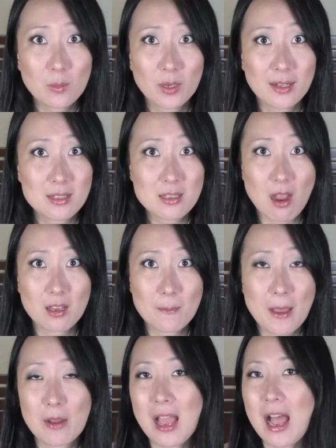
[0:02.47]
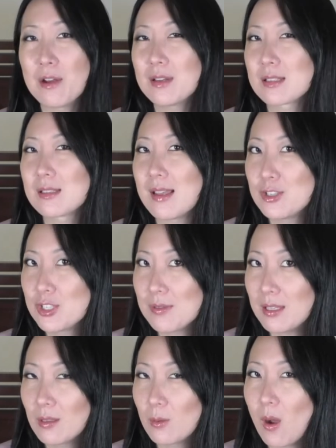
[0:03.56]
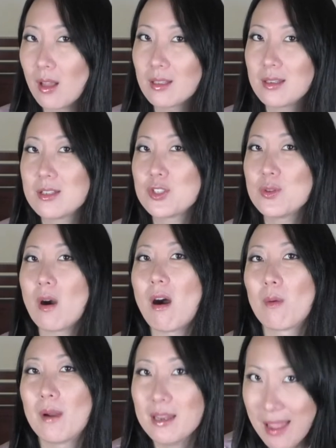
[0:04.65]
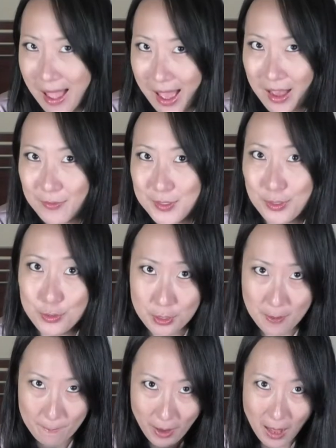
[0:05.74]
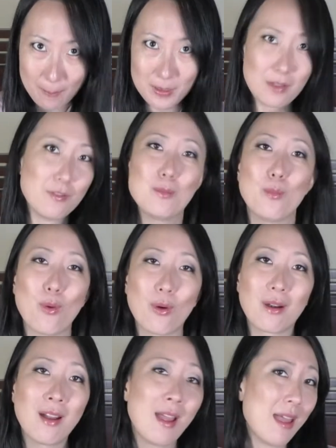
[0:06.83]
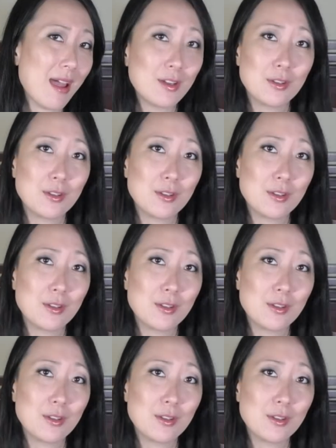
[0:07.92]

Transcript: week we're going to talk about how to accentuate the qualities you already have so you can pop even more